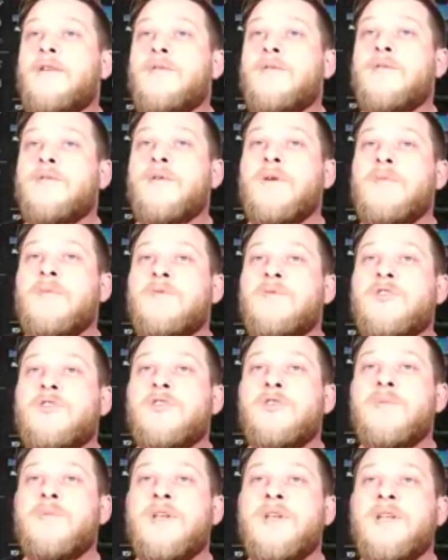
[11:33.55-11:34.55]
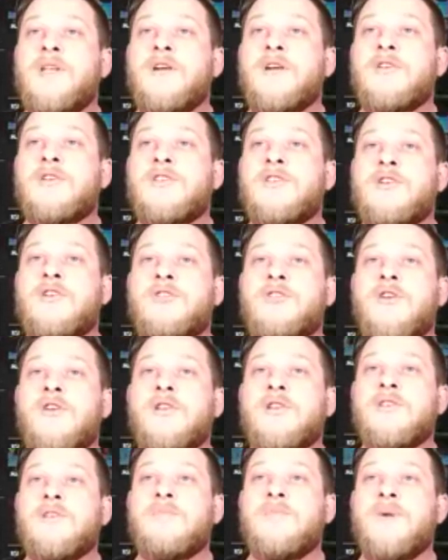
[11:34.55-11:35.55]
We're going to zoom in here and start
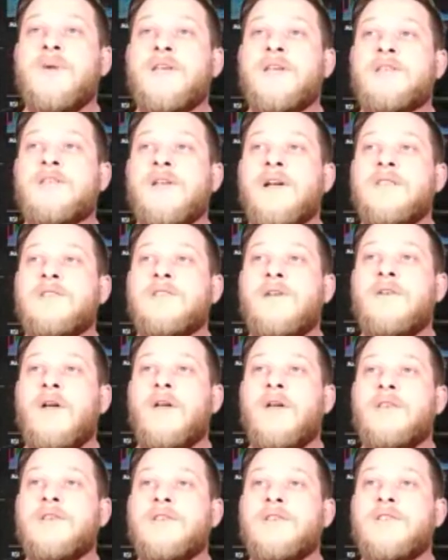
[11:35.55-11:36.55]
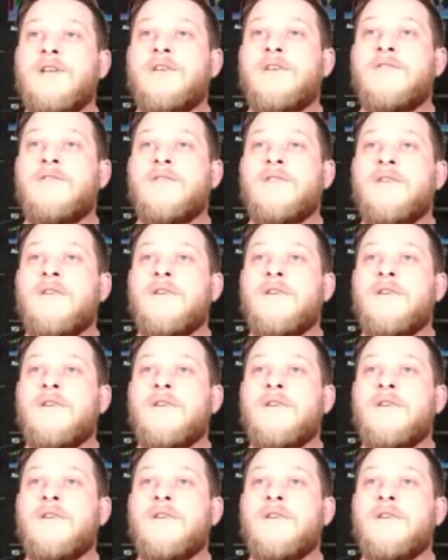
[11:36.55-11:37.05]
drawing some baselines on all this stuff.